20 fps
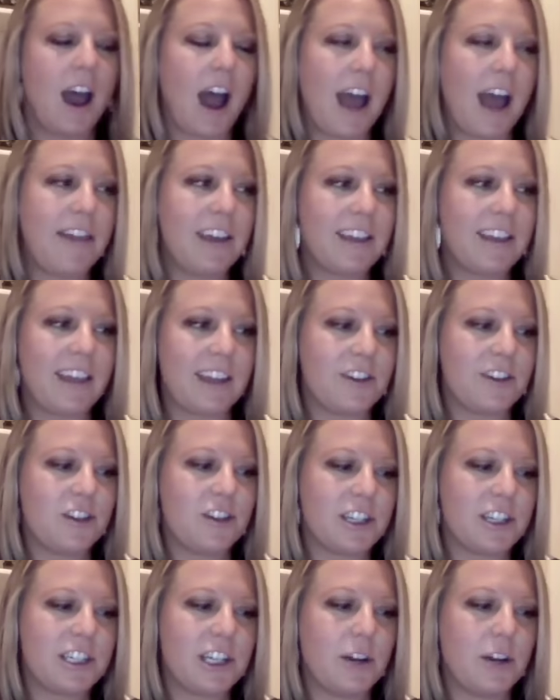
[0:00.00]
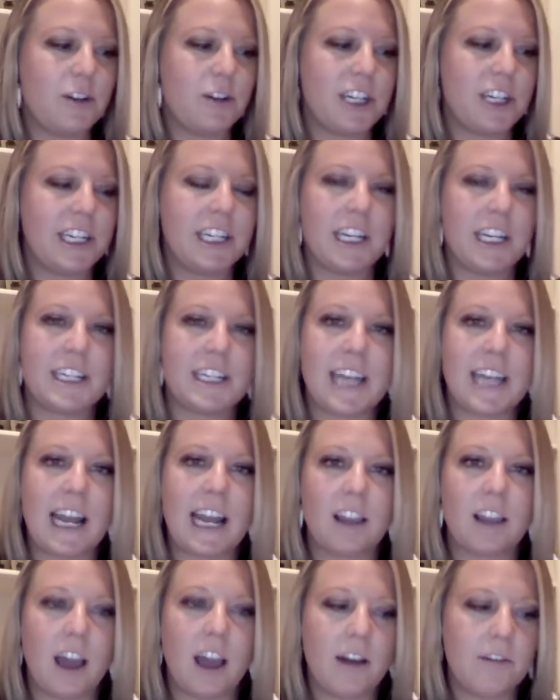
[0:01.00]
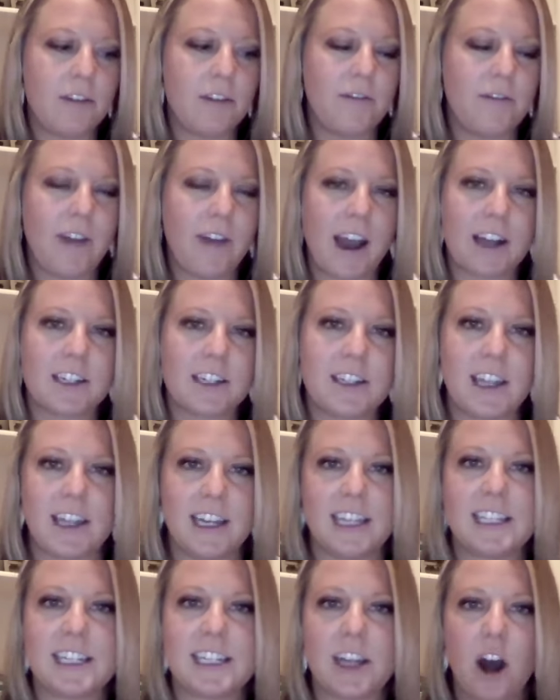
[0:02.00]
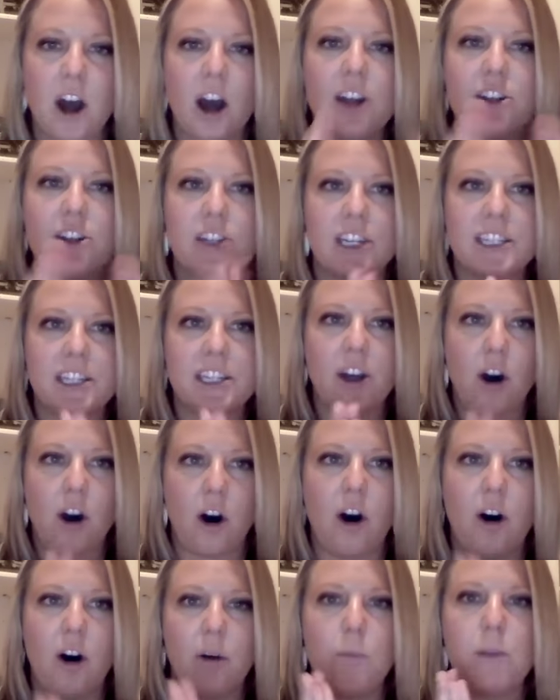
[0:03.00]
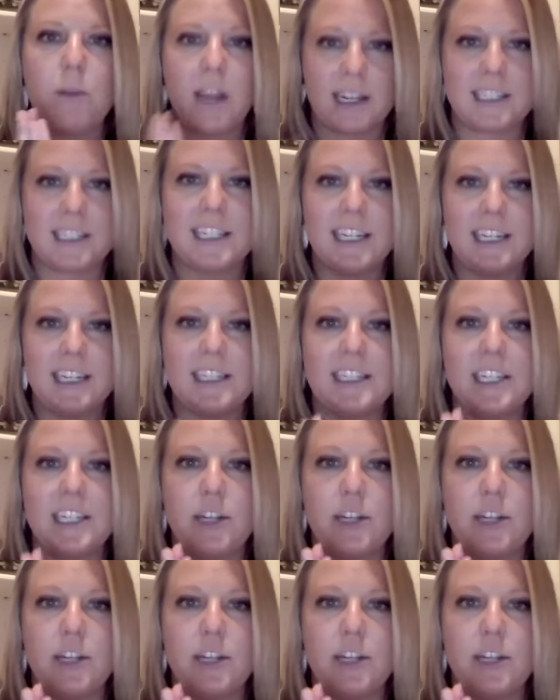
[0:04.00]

I think that's just so genius. And I love the fact that it's not just all Plexus.